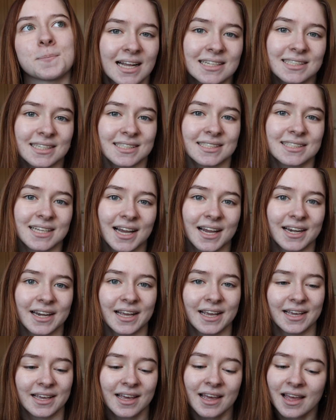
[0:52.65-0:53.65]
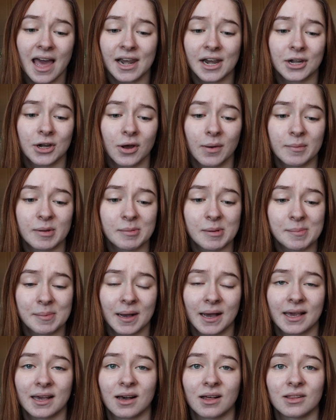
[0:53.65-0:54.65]
that's exciting. And I know I'm going to be
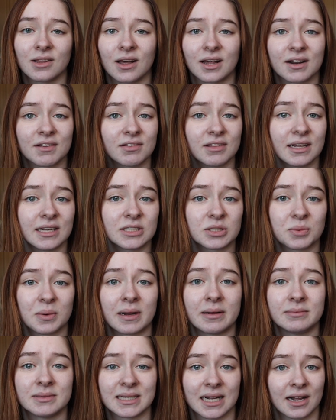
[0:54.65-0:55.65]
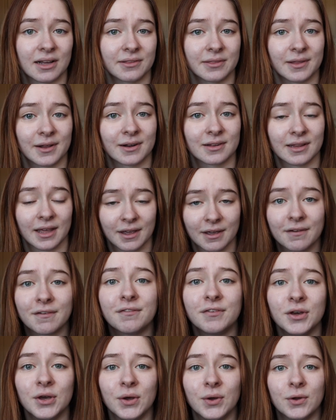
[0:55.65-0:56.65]
buying a lot of things when I'm down there, like
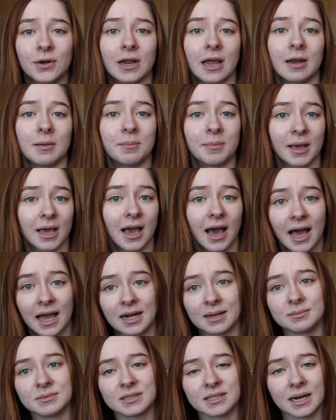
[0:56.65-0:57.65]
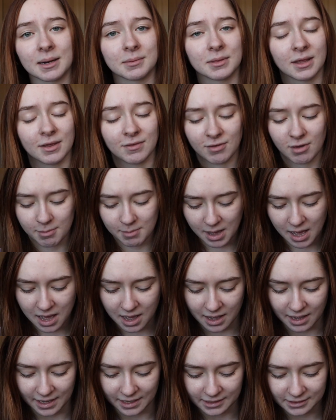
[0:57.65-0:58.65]
food and big items that I'm leaving
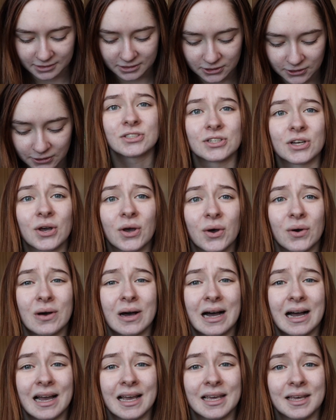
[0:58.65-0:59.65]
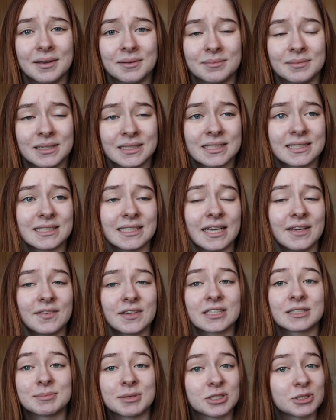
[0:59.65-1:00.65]
behind. So I am saving
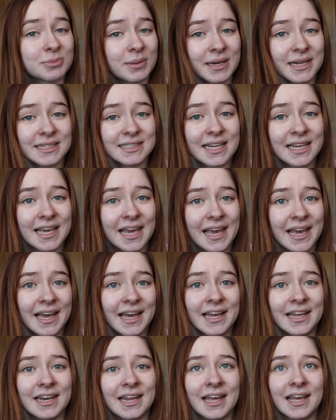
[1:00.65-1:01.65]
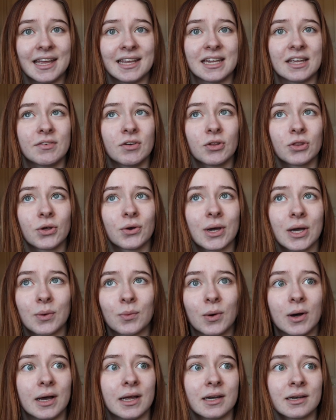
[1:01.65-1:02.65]
as much money as I can, and even though I
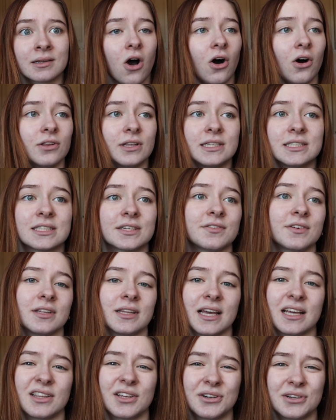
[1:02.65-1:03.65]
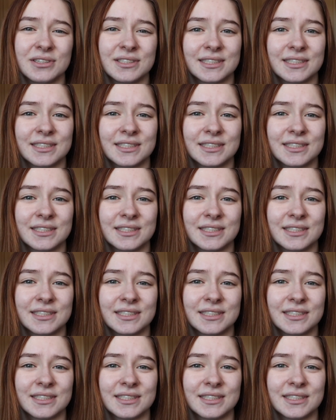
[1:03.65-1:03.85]
want all these different like little